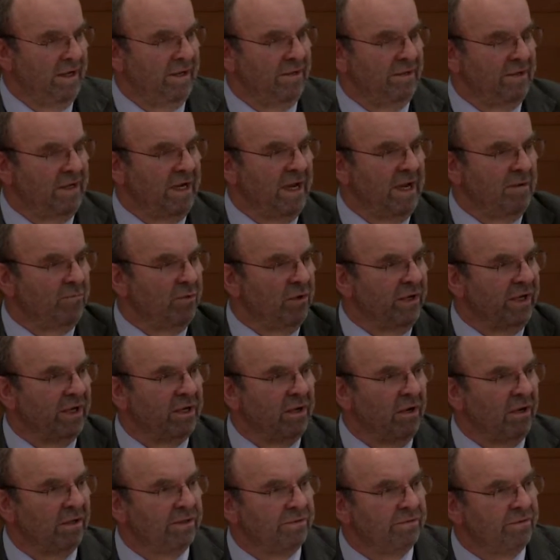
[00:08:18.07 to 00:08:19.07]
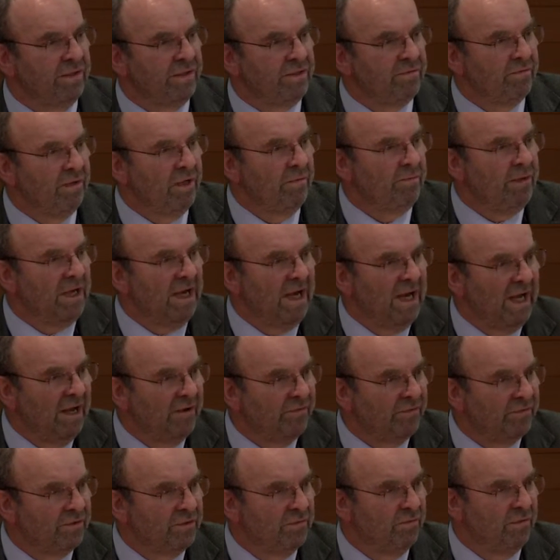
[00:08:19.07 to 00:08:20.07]
the neighboring countries will be
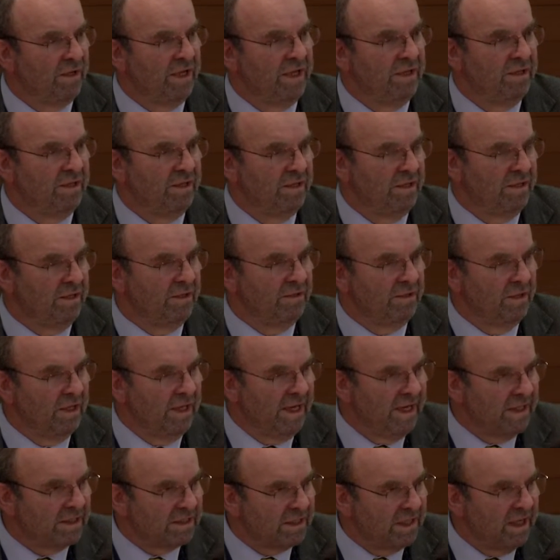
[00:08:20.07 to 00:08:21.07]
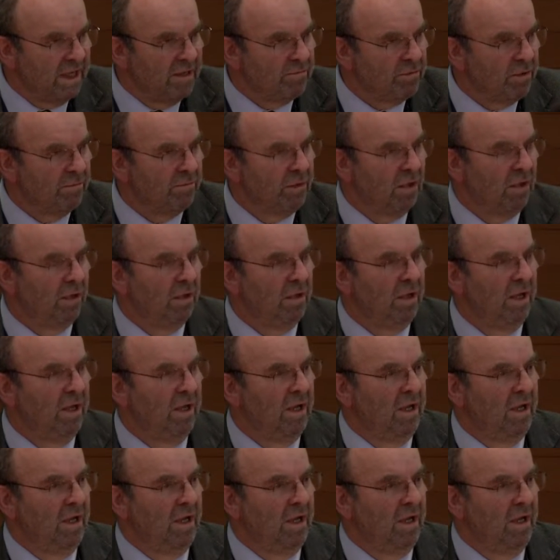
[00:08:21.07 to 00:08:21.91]
left with the less capable,